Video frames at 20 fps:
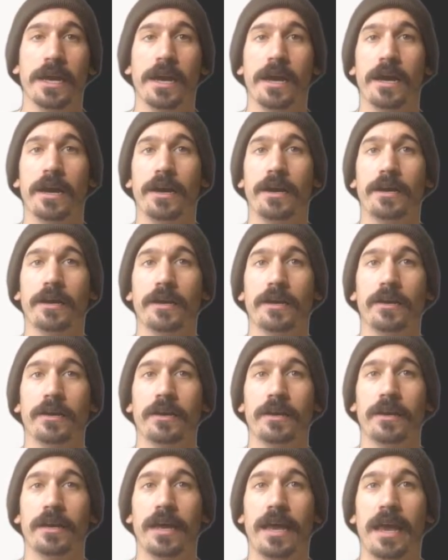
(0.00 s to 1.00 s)

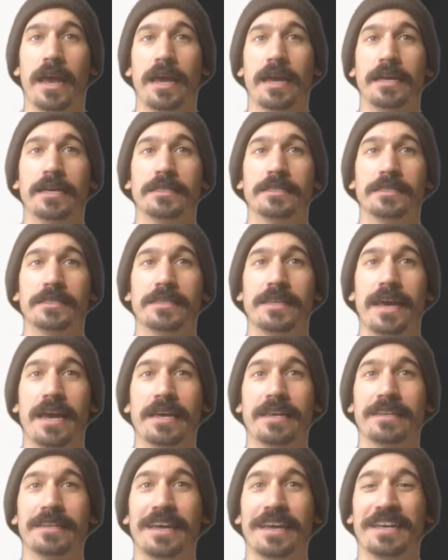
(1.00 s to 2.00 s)
And
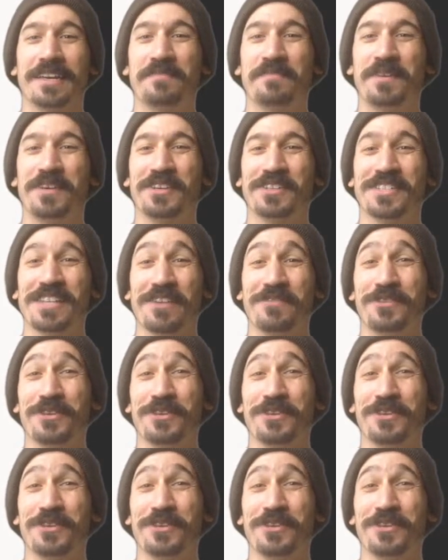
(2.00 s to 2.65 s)
that can be yourself.